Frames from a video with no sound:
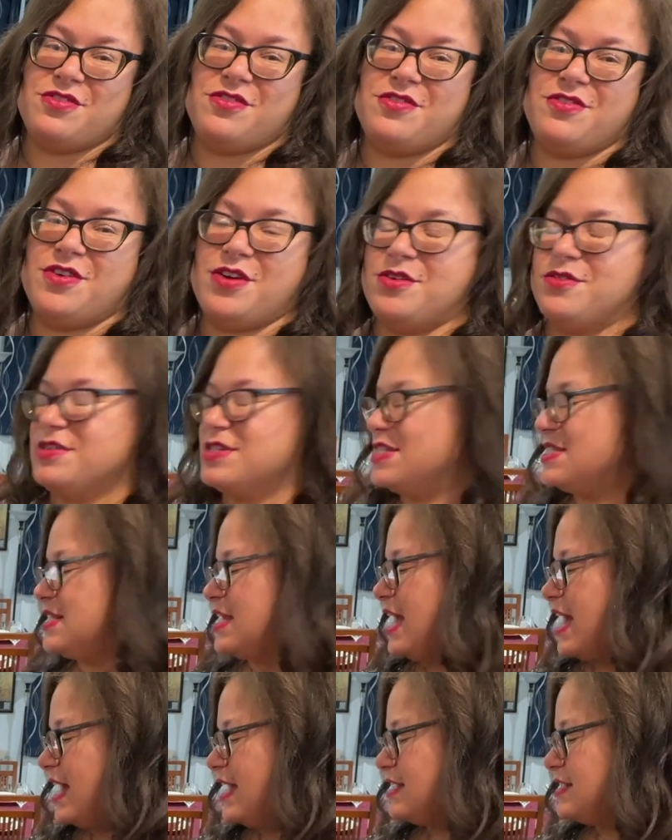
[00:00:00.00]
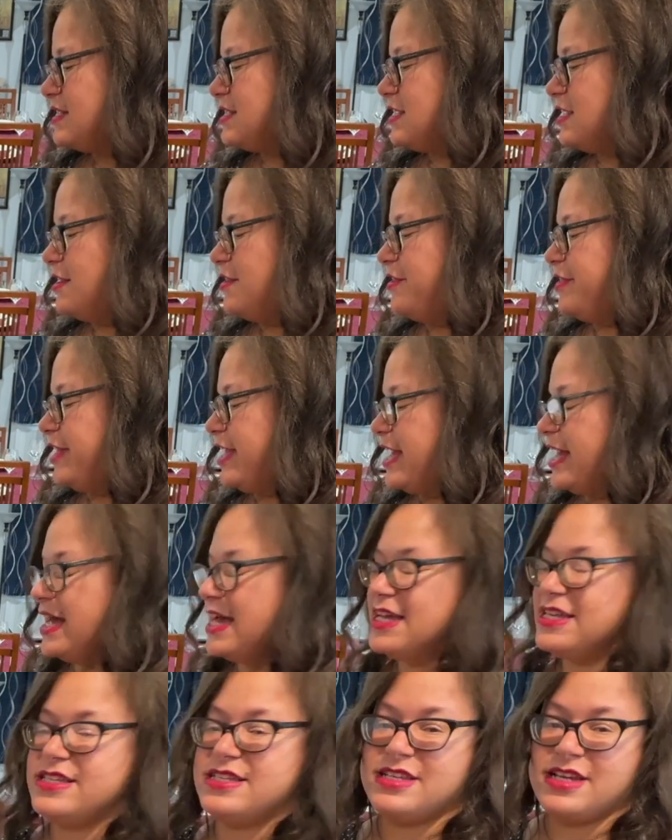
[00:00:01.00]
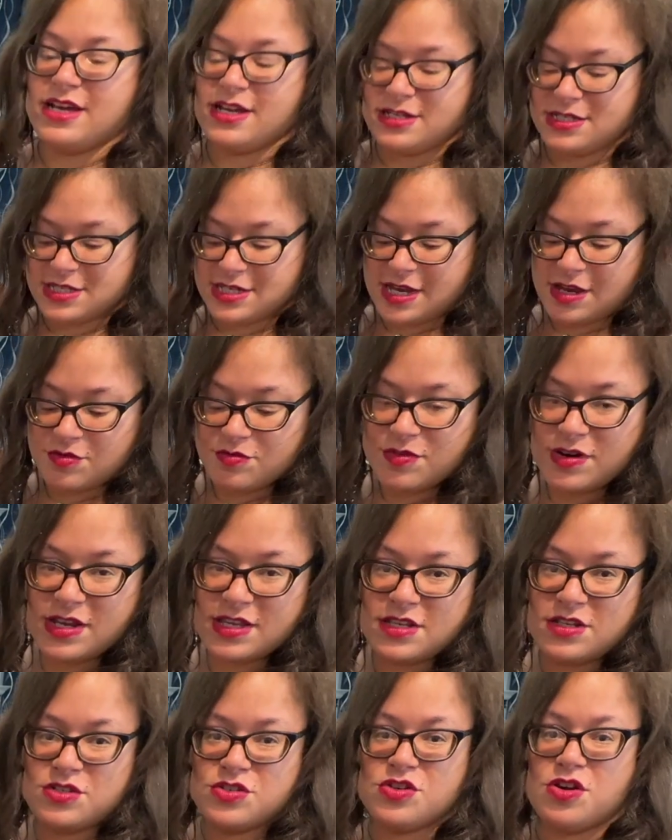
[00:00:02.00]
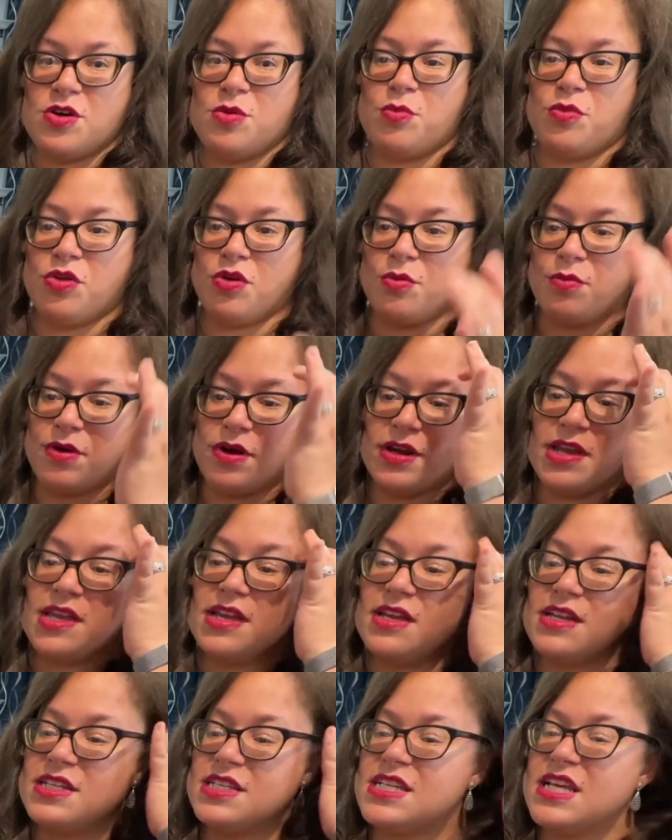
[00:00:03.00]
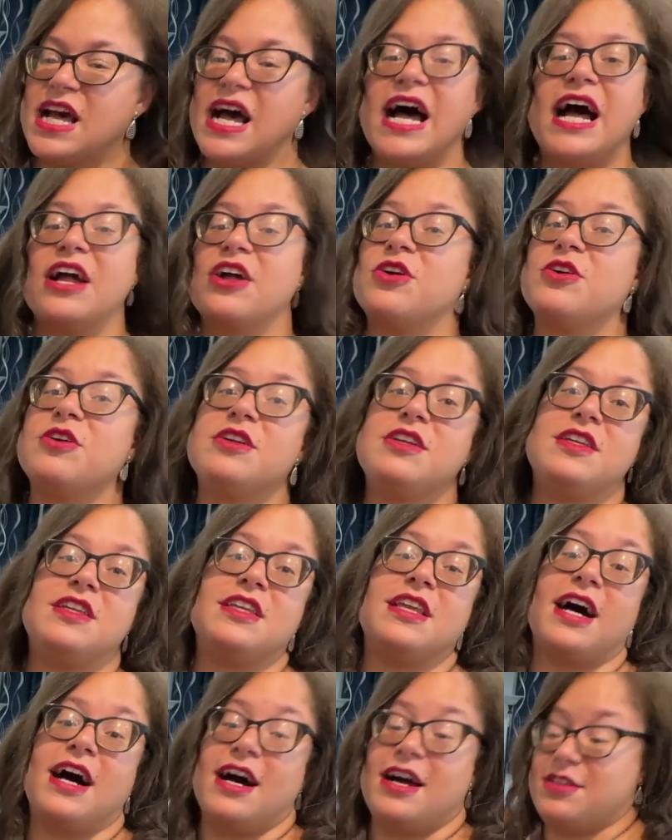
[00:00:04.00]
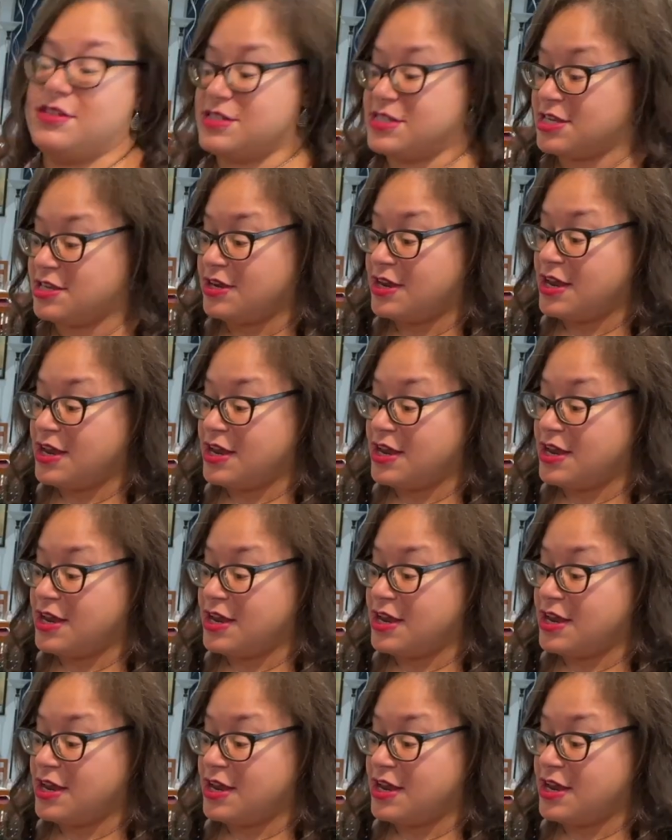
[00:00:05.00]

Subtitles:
folks at the Head Nut of Reading Terminal Market, I could not